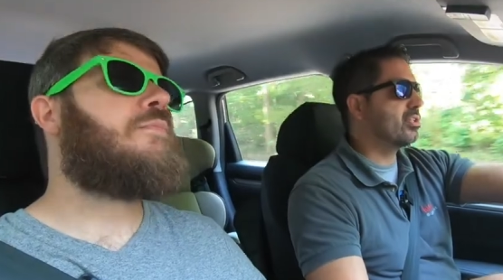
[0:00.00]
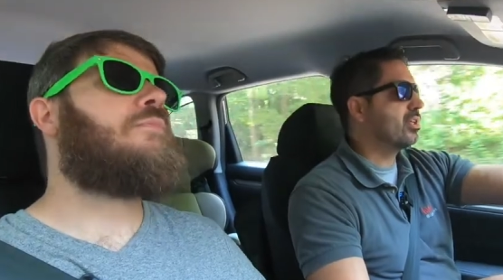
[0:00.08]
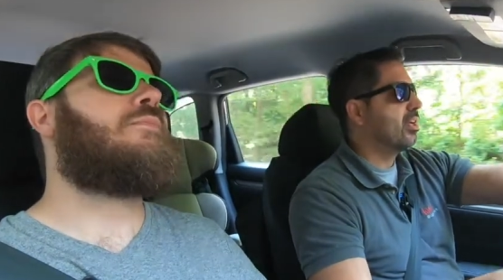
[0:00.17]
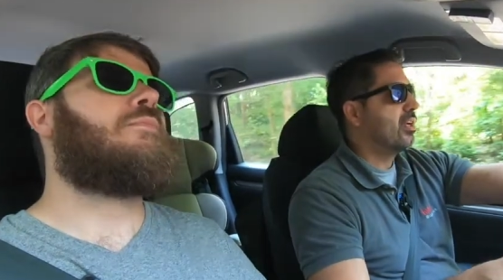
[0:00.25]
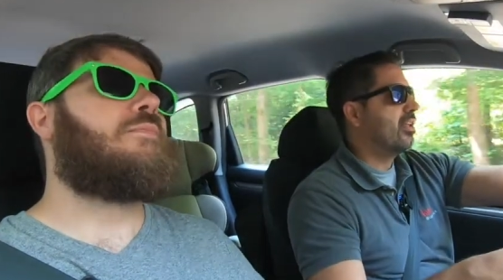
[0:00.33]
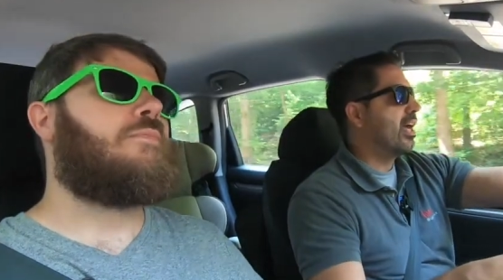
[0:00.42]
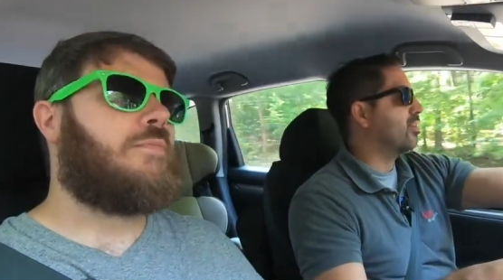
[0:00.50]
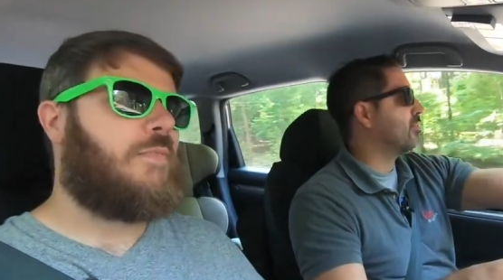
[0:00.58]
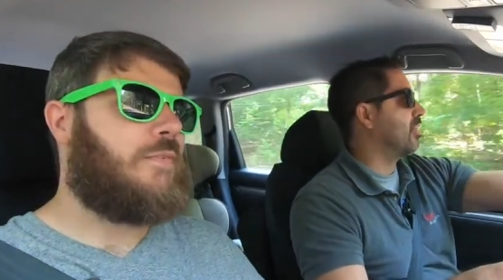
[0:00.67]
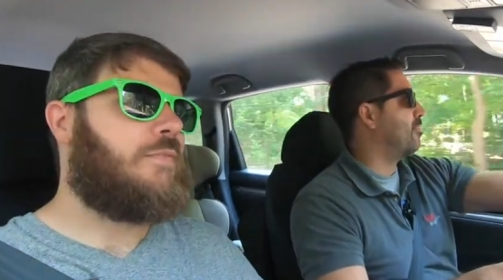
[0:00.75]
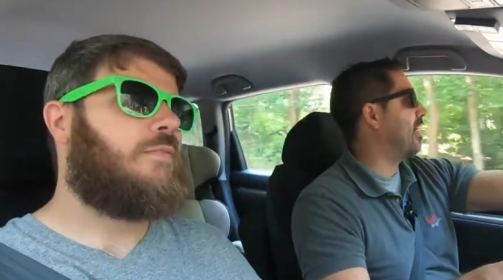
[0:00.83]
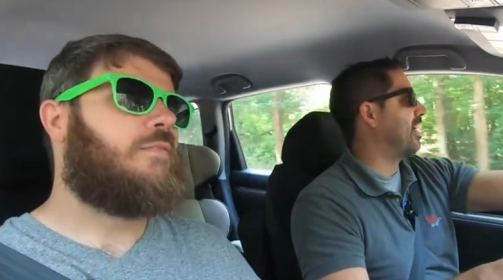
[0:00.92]
Speaker 1: mm-hmm. that's one
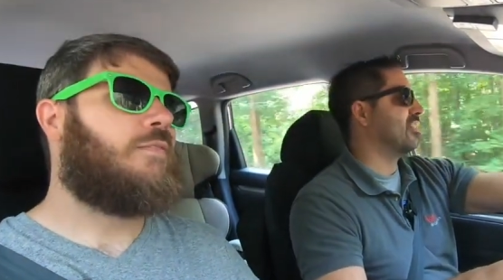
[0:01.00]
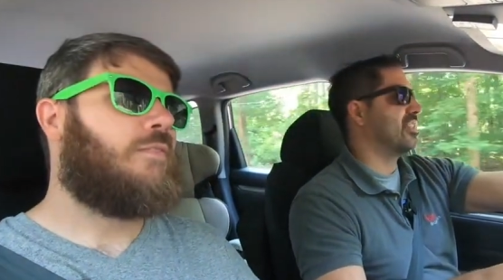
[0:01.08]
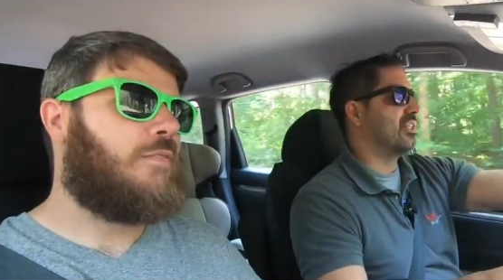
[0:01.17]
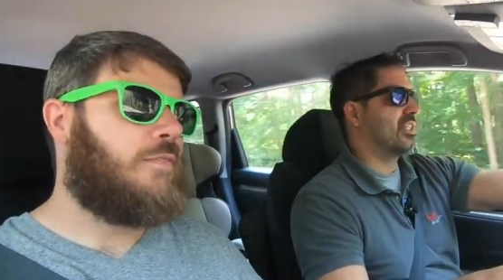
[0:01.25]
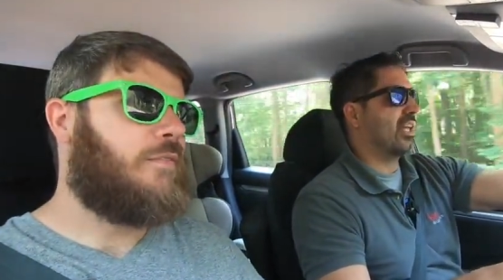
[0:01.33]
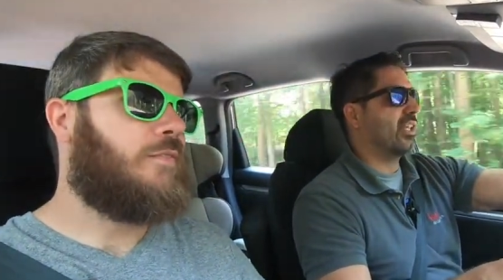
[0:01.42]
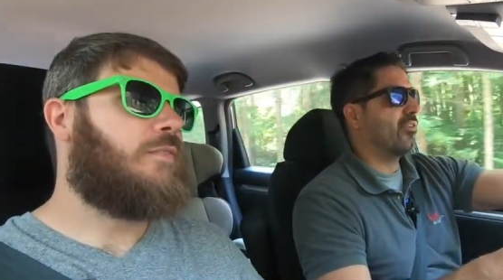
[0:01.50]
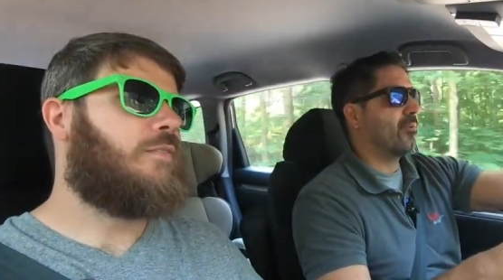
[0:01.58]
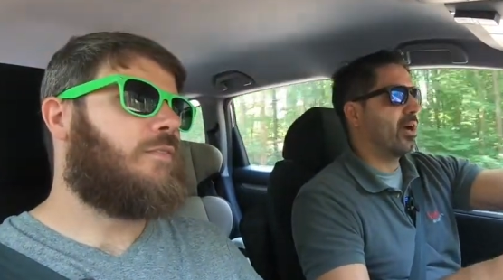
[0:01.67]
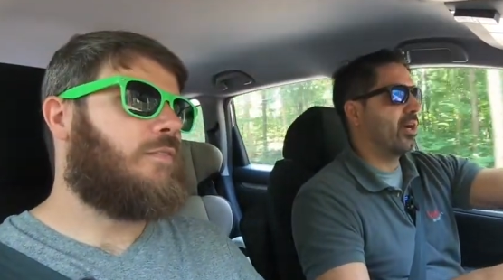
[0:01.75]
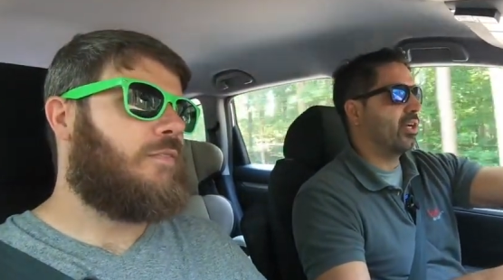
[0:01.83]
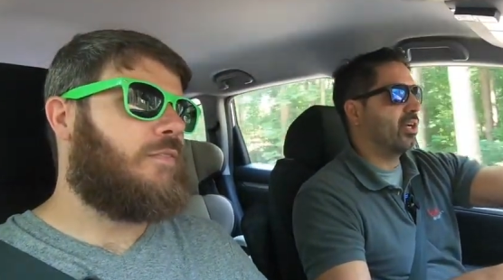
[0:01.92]
of the biggest things that I love
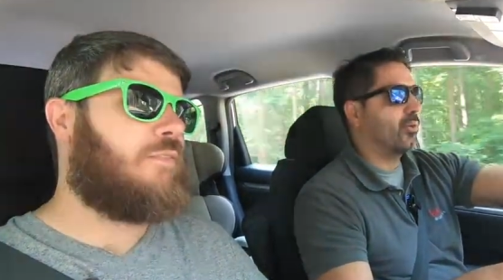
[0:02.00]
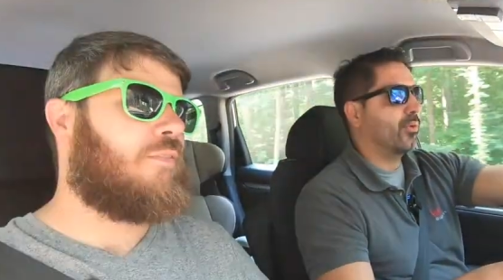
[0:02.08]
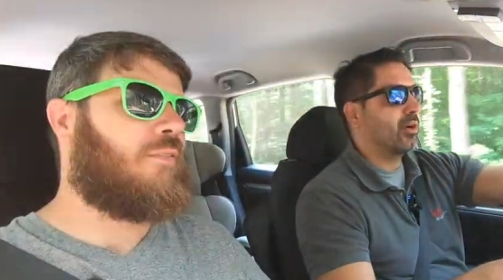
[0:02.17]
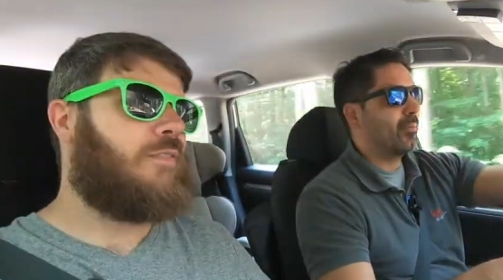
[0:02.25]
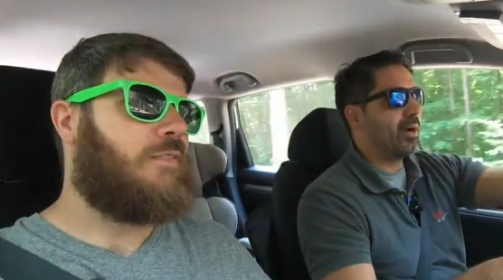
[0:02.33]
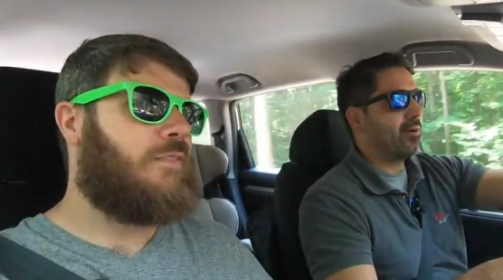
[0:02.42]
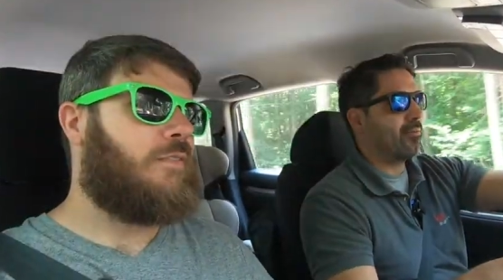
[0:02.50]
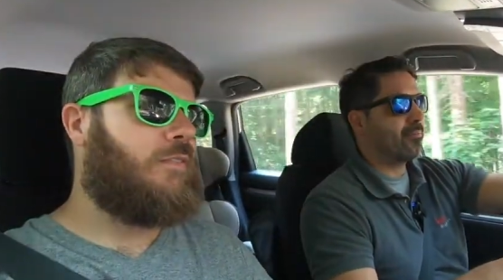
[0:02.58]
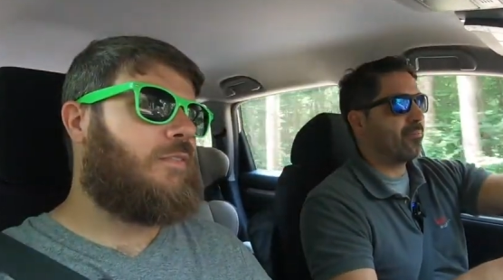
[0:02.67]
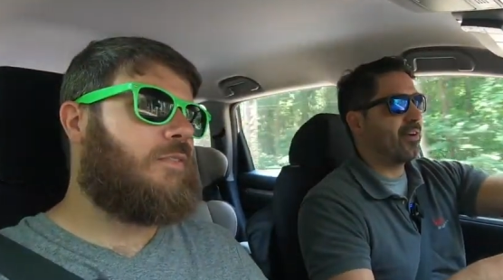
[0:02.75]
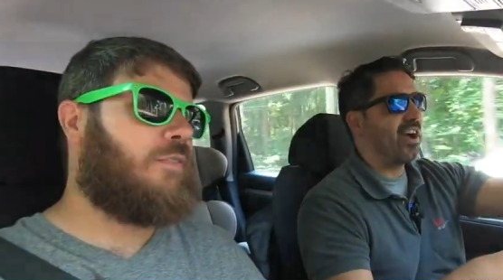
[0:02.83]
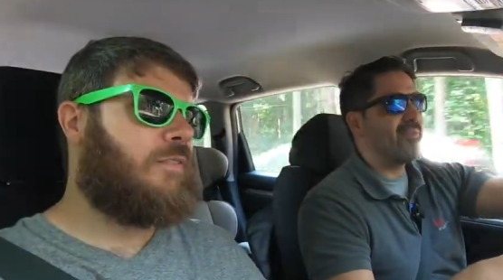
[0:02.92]
about here. We're about
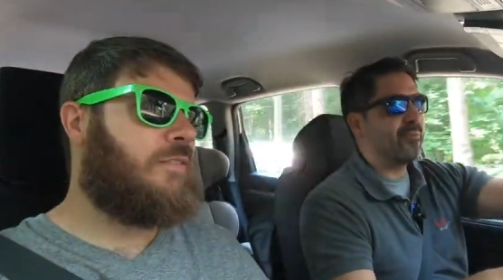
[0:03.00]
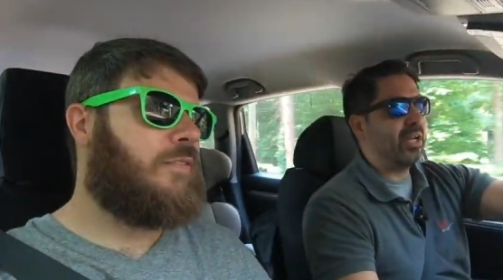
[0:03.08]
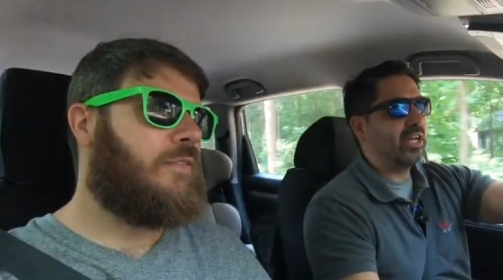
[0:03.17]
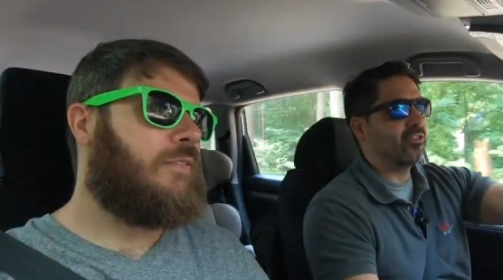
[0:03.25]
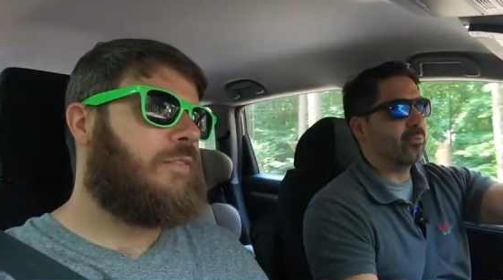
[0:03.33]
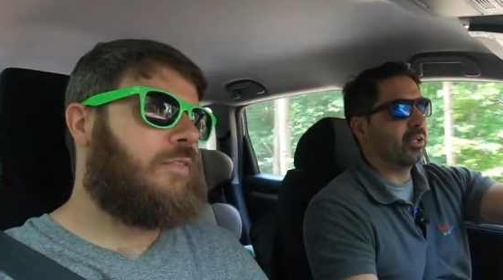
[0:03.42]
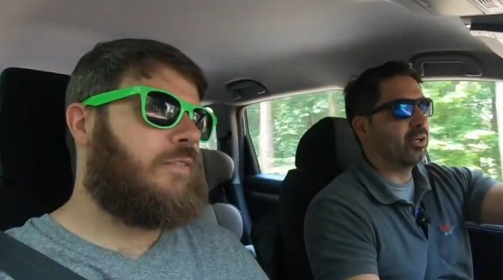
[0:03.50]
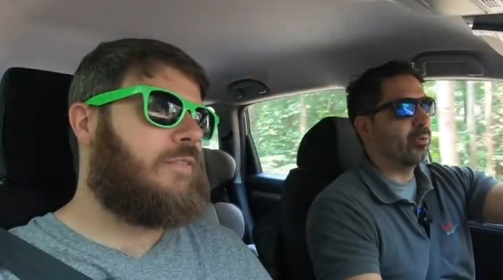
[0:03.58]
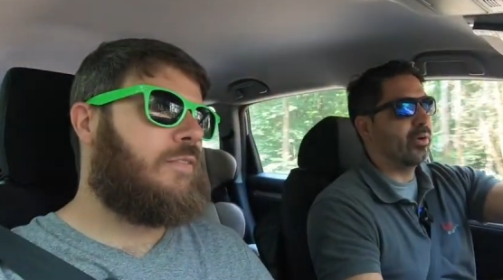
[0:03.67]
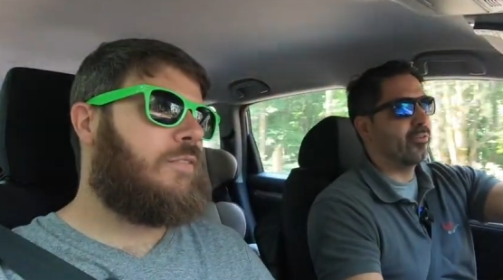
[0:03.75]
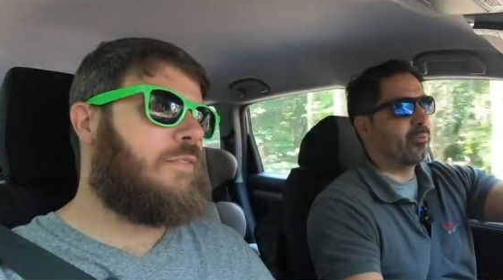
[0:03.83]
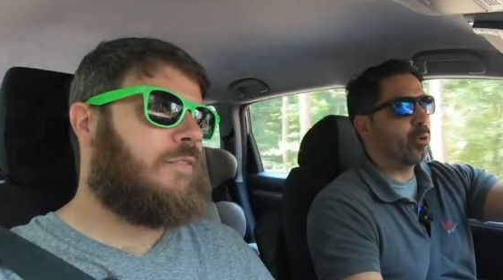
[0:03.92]
five minutes from Little
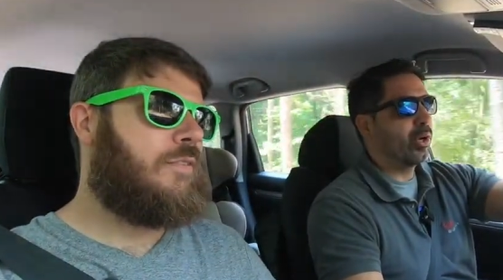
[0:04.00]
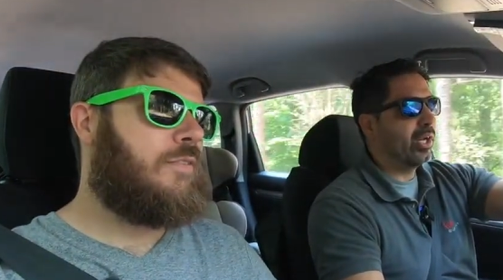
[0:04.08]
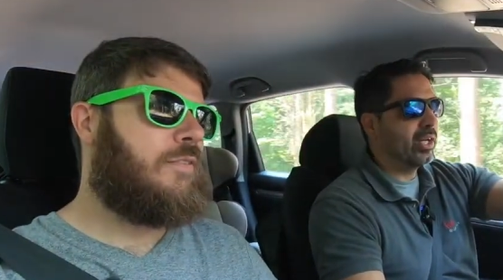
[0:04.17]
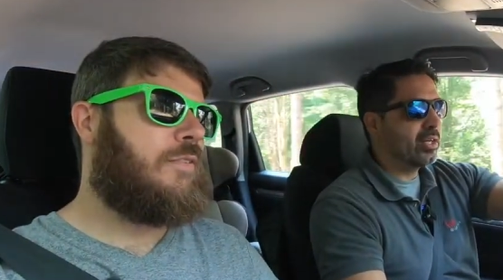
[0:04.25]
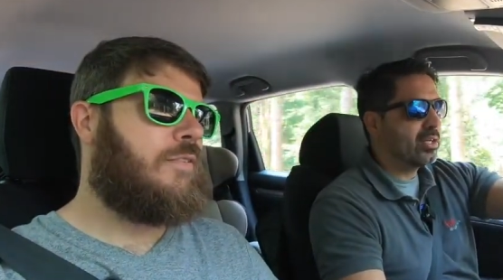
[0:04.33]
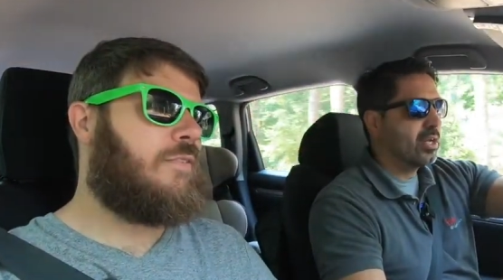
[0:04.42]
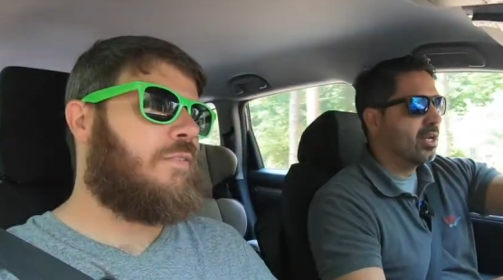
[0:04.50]
River Marina.